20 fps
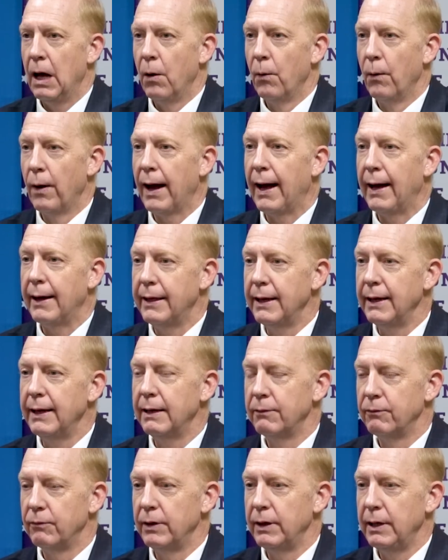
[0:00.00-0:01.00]
Well, I think
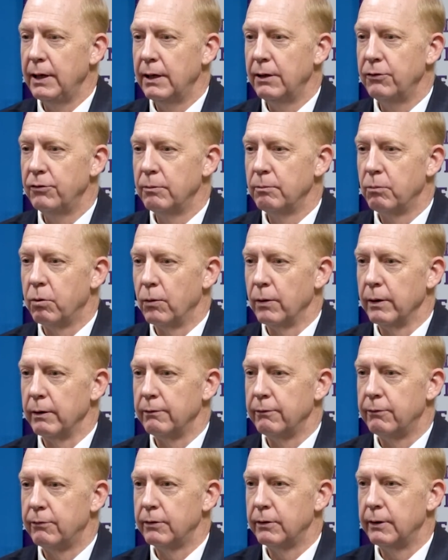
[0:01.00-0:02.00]
it really is
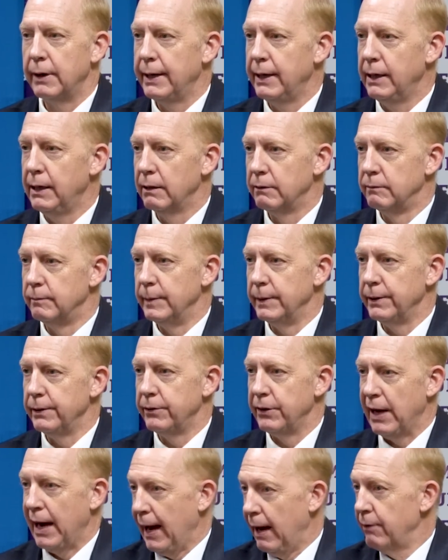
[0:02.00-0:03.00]
important for any government
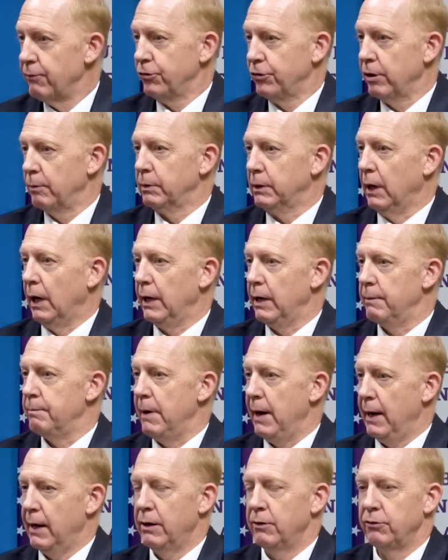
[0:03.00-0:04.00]
to have some kind of
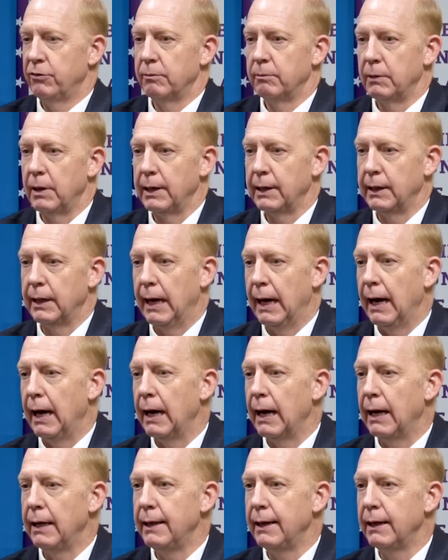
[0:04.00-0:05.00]
mechanism like that.
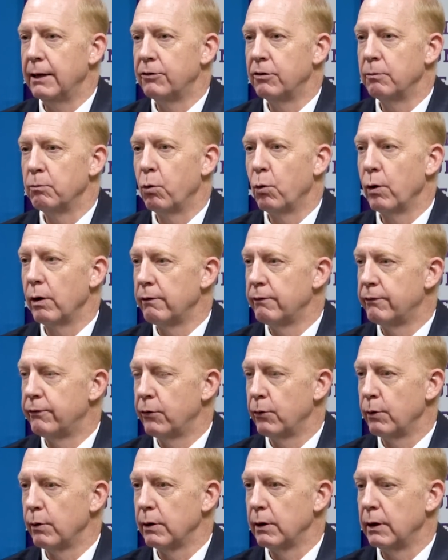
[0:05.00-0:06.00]
I think it's important
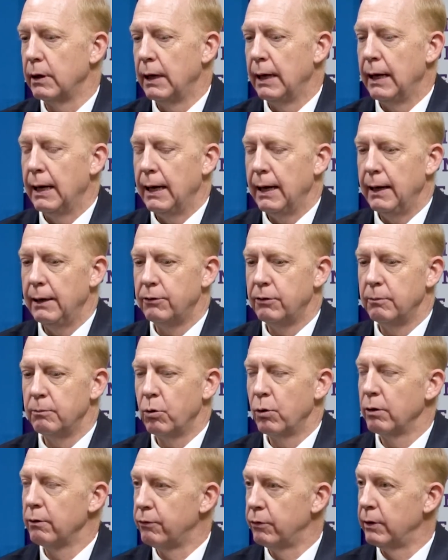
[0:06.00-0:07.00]
for
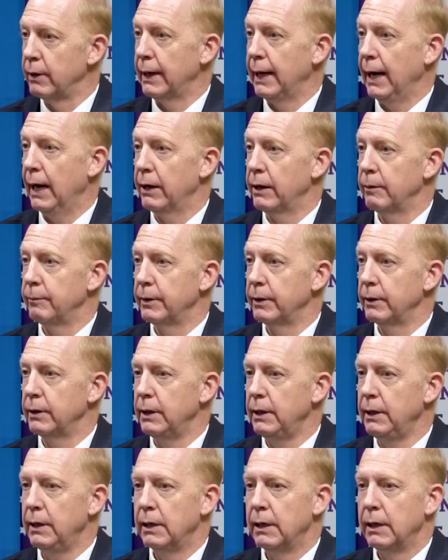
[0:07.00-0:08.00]

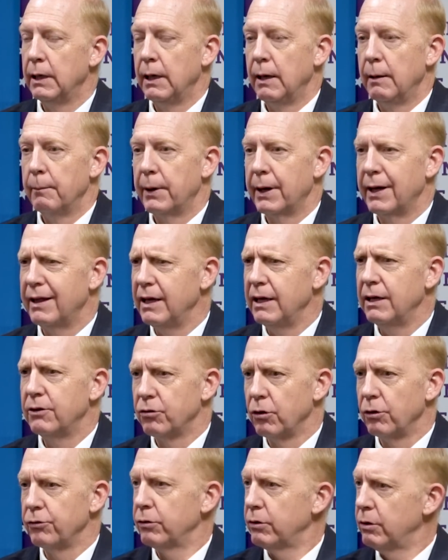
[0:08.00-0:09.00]
accountability, but I think it's
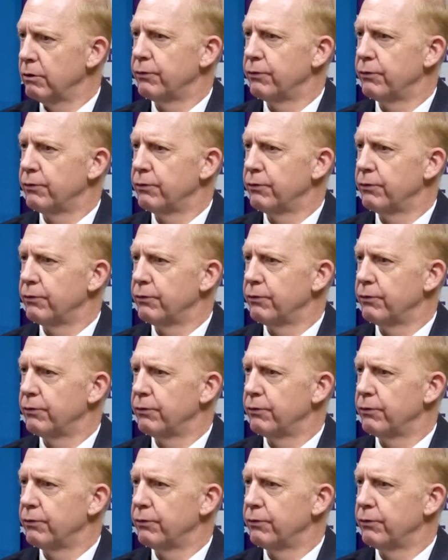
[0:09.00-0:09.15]
also good